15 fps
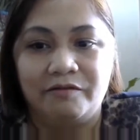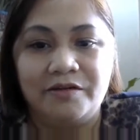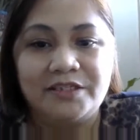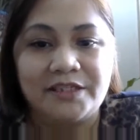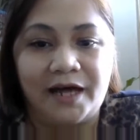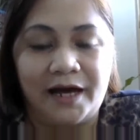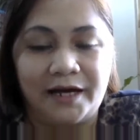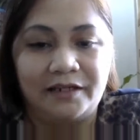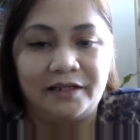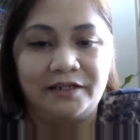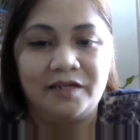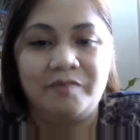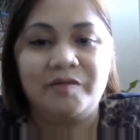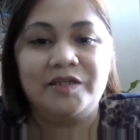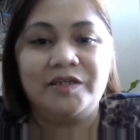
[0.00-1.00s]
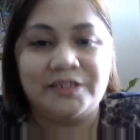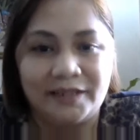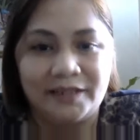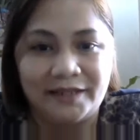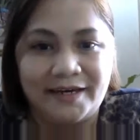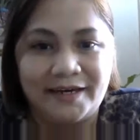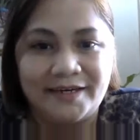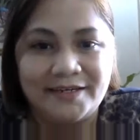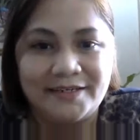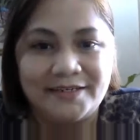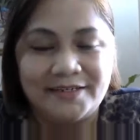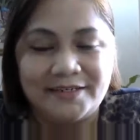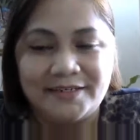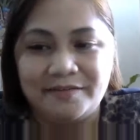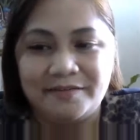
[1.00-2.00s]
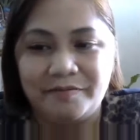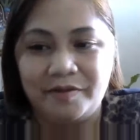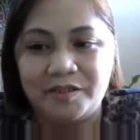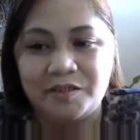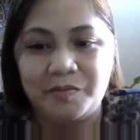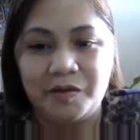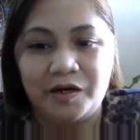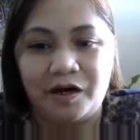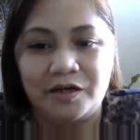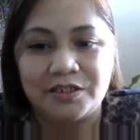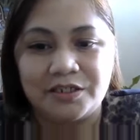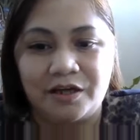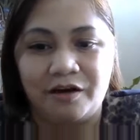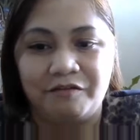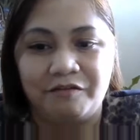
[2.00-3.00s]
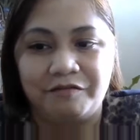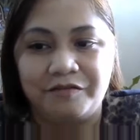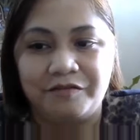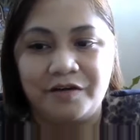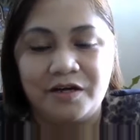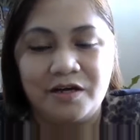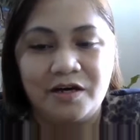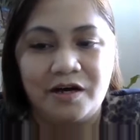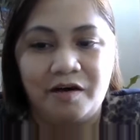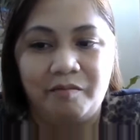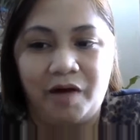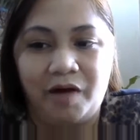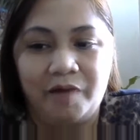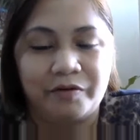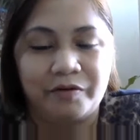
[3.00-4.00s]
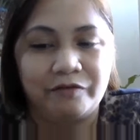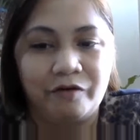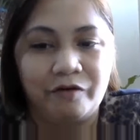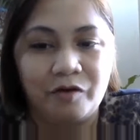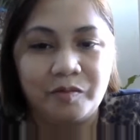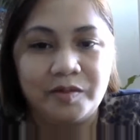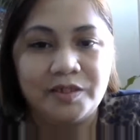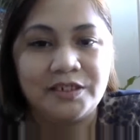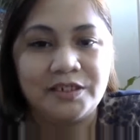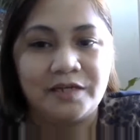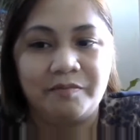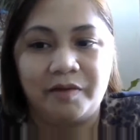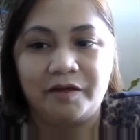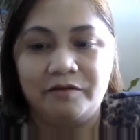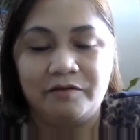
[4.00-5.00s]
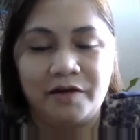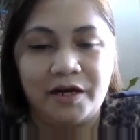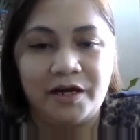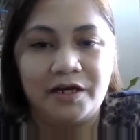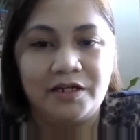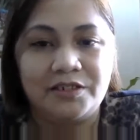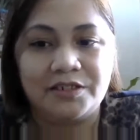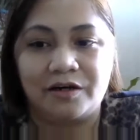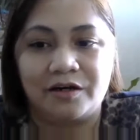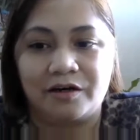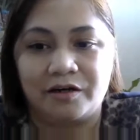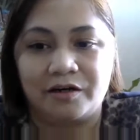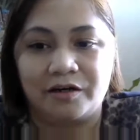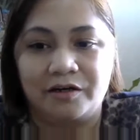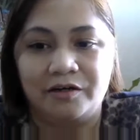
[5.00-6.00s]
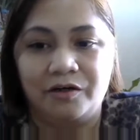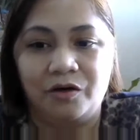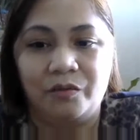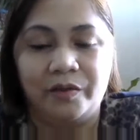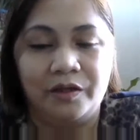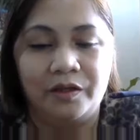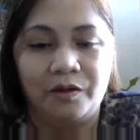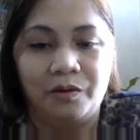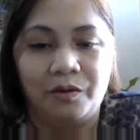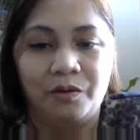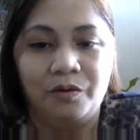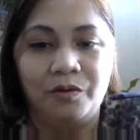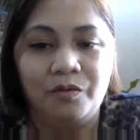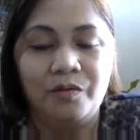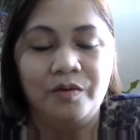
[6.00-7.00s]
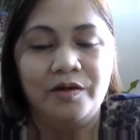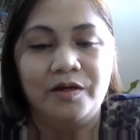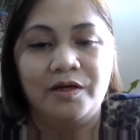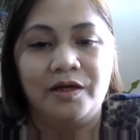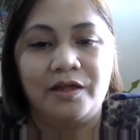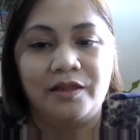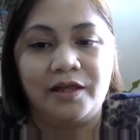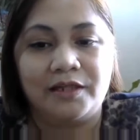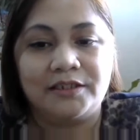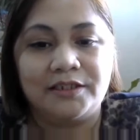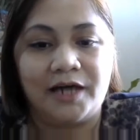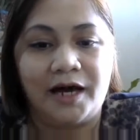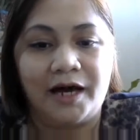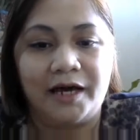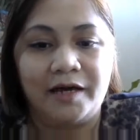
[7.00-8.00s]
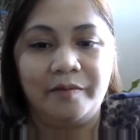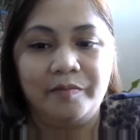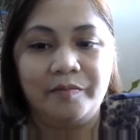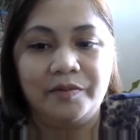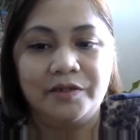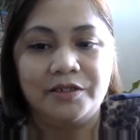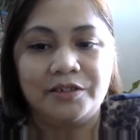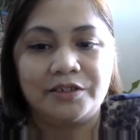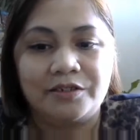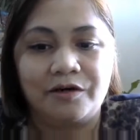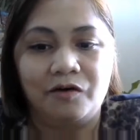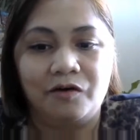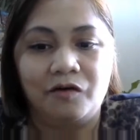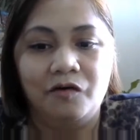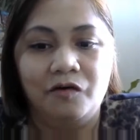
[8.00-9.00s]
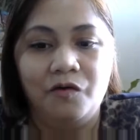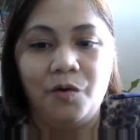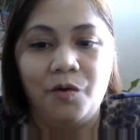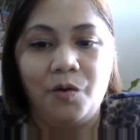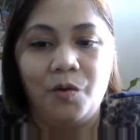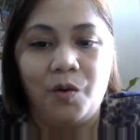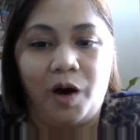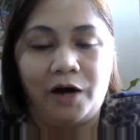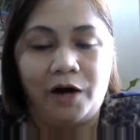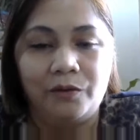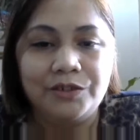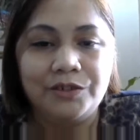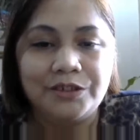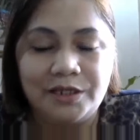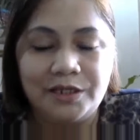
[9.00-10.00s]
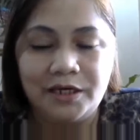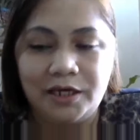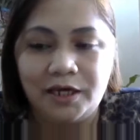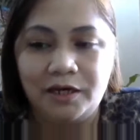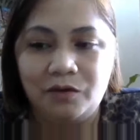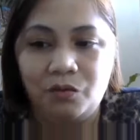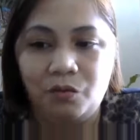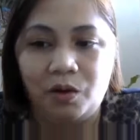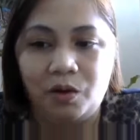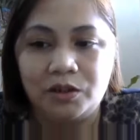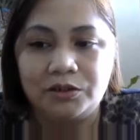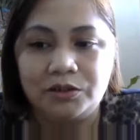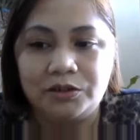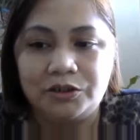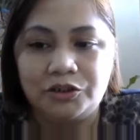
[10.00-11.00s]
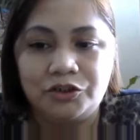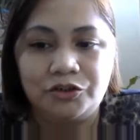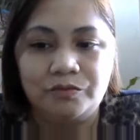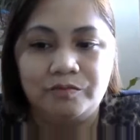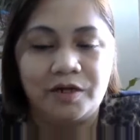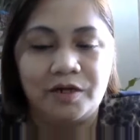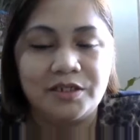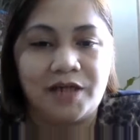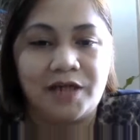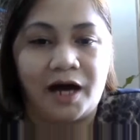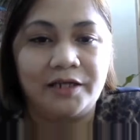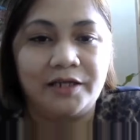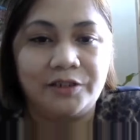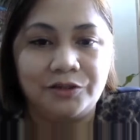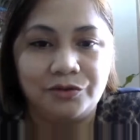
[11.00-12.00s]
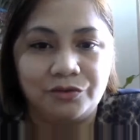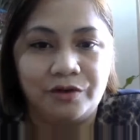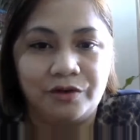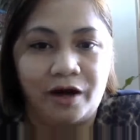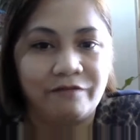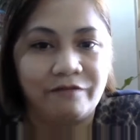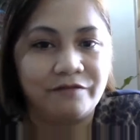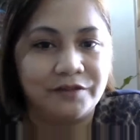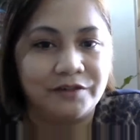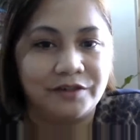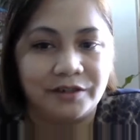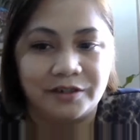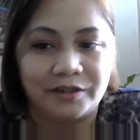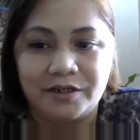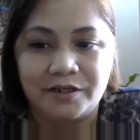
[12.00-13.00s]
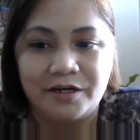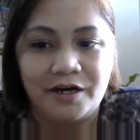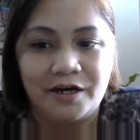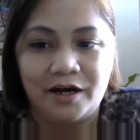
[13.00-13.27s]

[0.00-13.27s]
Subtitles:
resign immediately. It's because of my performance and my grades are going low that time. So I was thinking, what must I do after